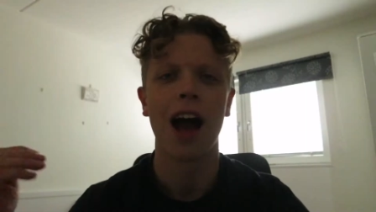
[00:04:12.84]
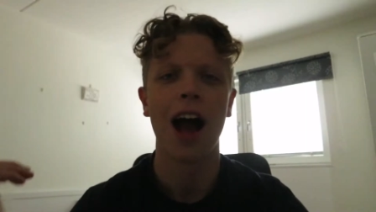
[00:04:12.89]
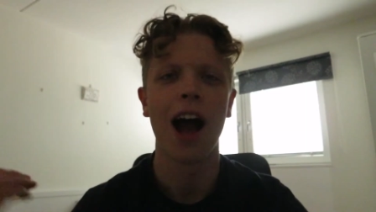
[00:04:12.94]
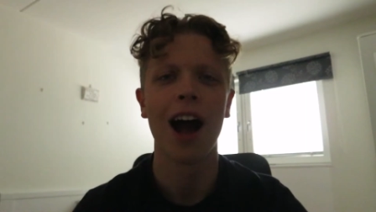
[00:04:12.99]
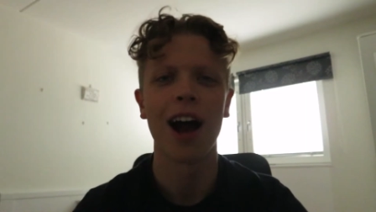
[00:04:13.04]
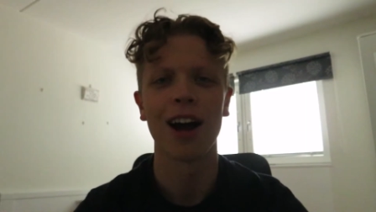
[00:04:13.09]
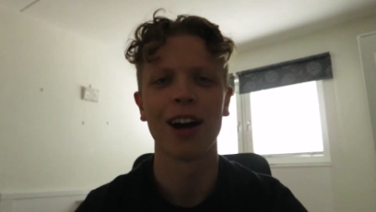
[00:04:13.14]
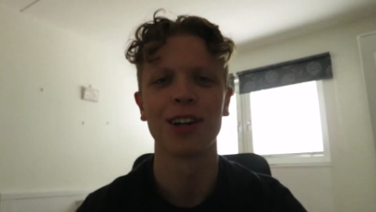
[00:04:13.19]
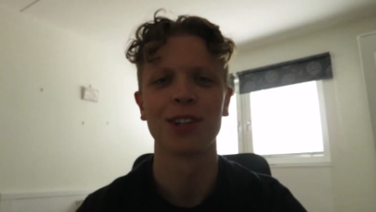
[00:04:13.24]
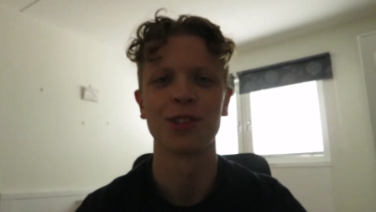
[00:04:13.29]

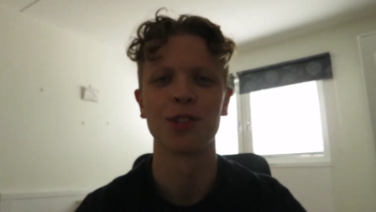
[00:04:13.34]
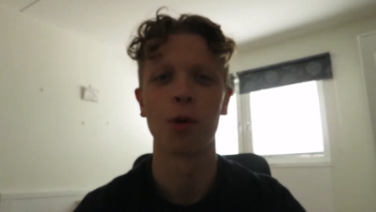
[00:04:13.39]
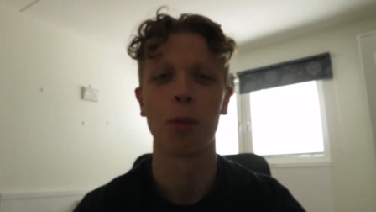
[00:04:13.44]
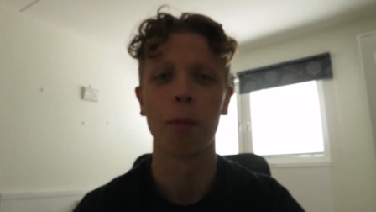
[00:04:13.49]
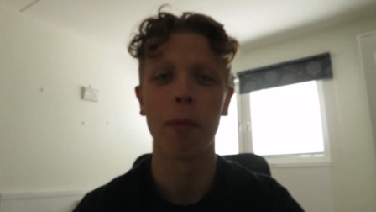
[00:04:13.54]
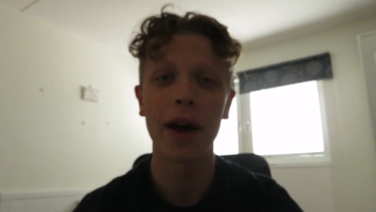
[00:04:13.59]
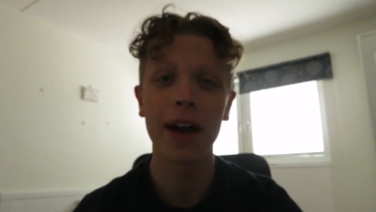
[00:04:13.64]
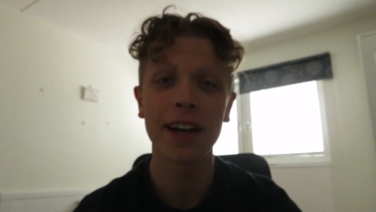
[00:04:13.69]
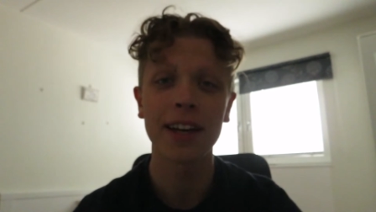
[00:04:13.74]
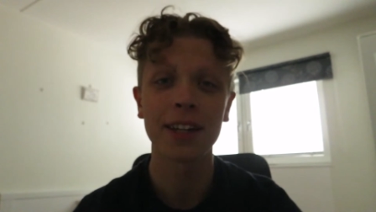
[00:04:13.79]
Alright, so
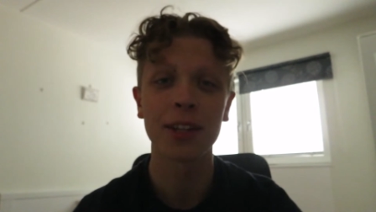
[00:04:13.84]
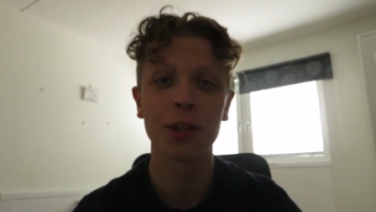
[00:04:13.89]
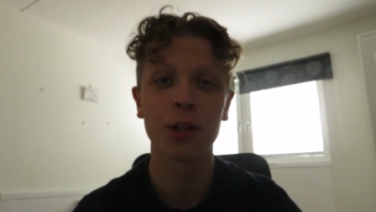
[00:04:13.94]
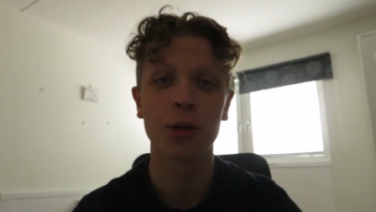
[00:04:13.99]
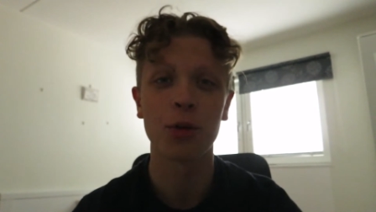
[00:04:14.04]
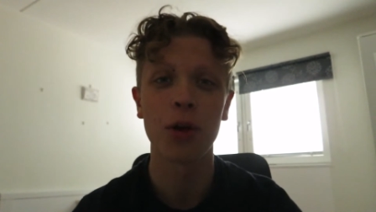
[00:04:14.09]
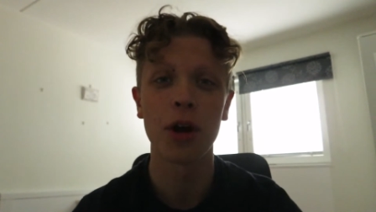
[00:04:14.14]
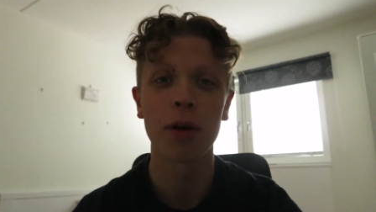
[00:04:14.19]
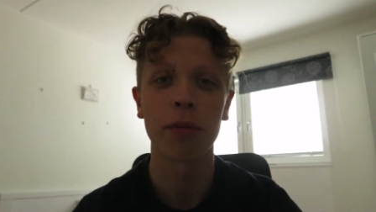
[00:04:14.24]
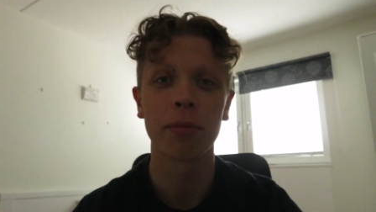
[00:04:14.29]
back at the
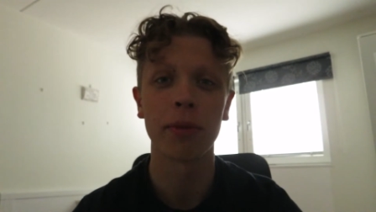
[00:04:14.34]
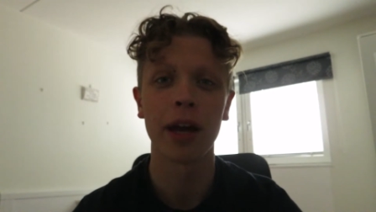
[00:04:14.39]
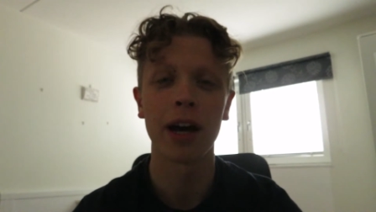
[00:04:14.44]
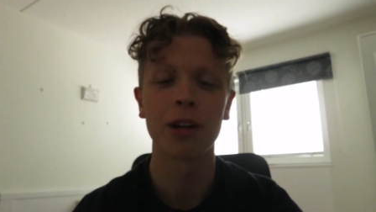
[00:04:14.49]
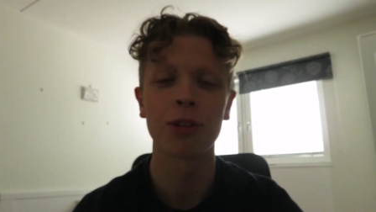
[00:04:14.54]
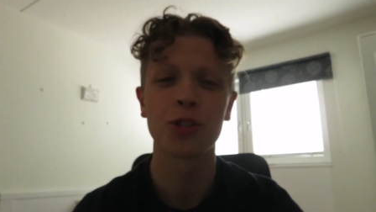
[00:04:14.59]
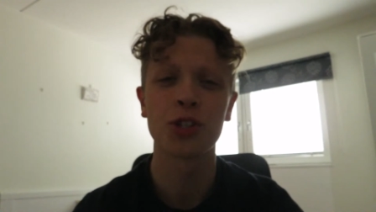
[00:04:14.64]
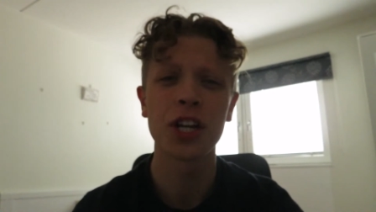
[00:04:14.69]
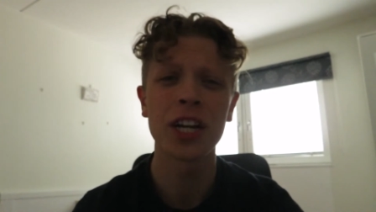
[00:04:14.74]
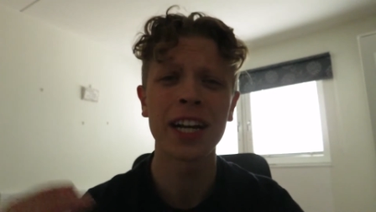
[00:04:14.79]
crib
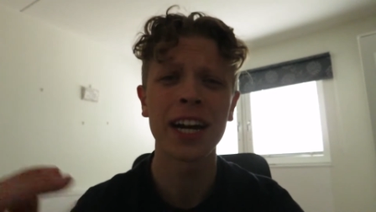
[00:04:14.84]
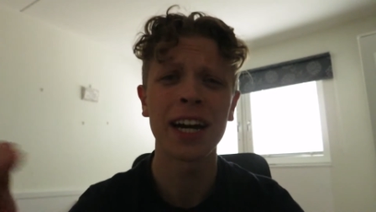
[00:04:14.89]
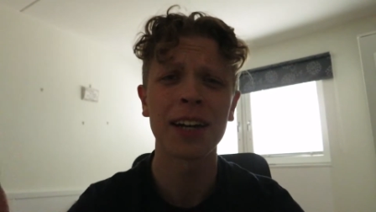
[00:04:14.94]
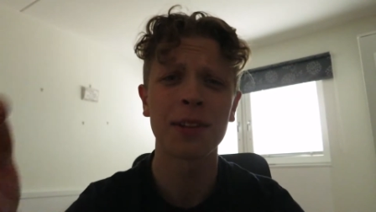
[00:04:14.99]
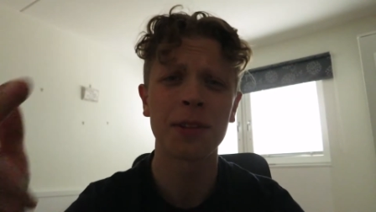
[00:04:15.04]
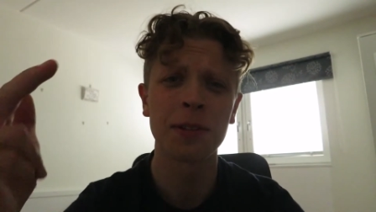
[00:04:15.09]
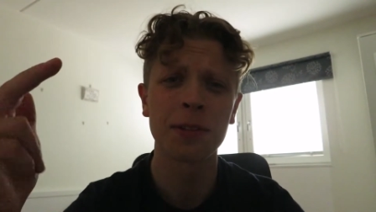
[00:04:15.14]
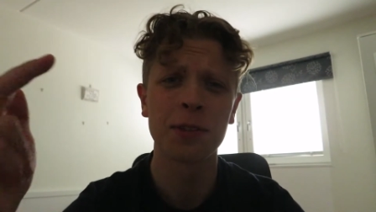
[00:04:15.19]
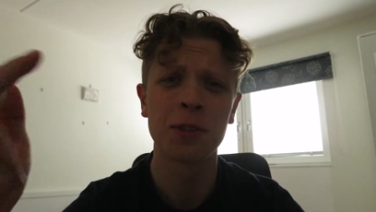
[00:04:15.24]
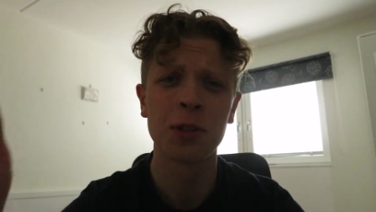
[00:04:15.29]
now, check
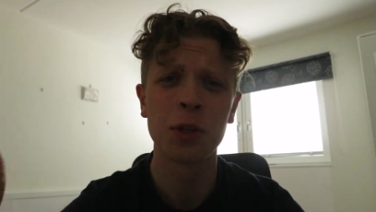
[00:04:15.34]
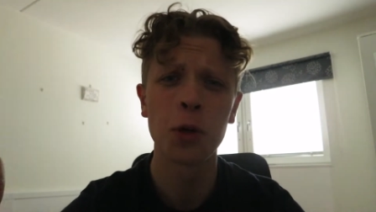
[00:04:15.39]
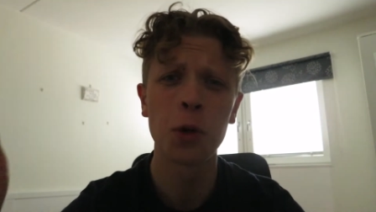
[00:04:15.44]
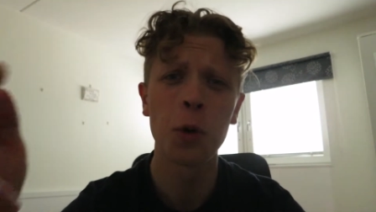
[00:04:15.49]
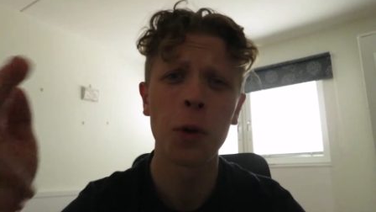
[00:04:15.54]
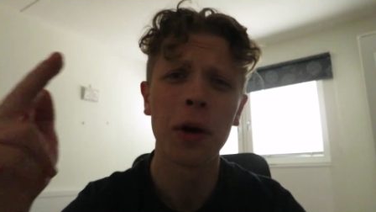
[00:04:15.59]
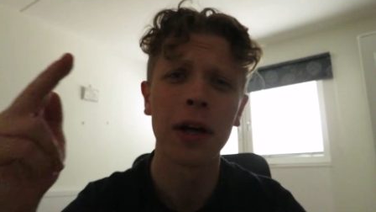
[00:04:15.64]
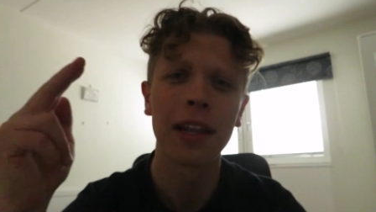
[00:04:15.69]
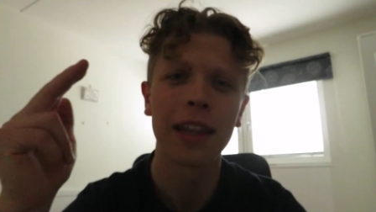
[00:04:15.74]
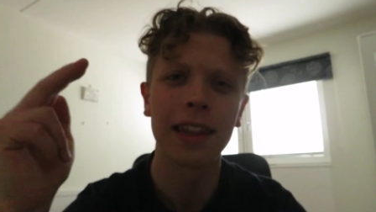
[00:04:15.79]
out this
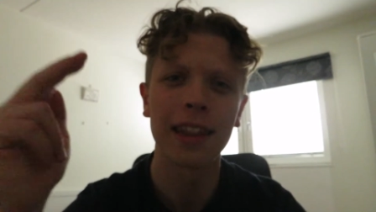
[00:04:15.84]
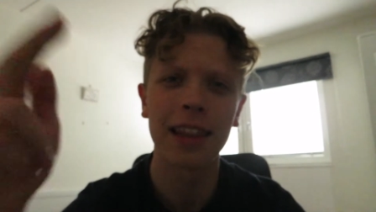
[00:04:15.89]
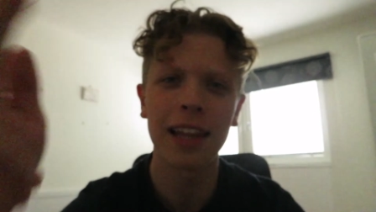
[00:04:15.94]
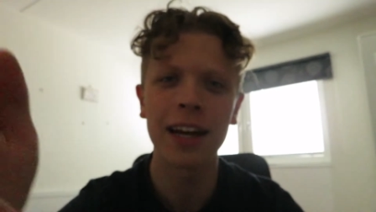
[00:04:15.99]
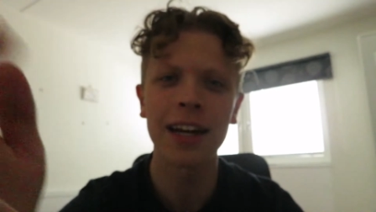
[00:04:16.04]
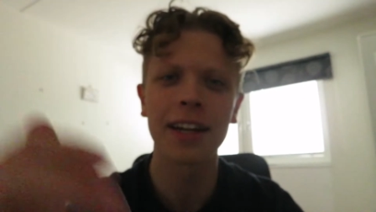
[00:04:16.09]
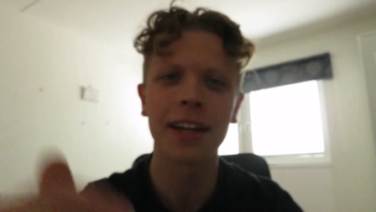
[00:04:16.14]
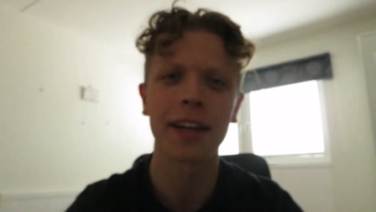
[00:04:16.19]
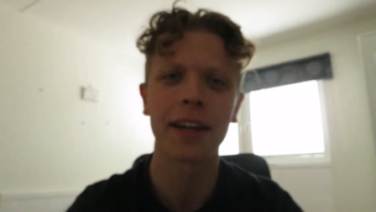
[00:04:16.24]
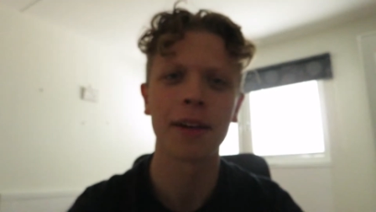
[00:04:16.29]
new
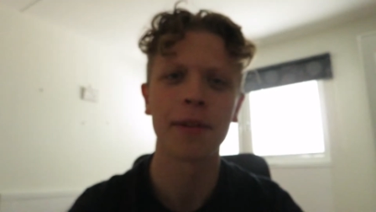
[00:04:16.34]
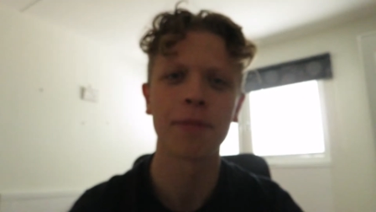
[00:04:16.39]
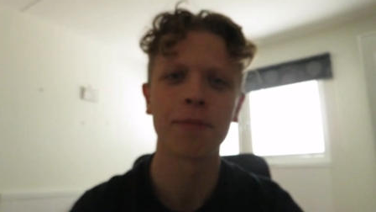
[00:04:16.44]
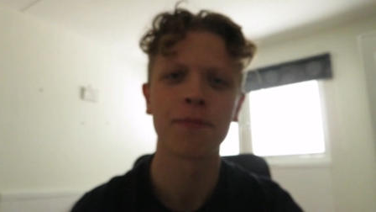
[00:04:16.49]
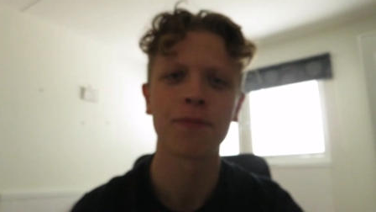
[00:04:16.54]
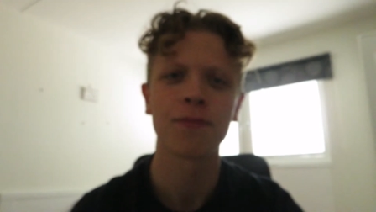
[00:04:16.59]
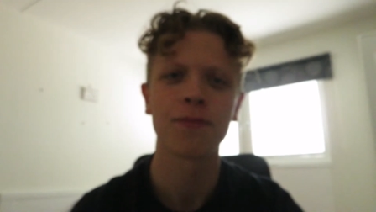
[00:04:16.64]
lighting.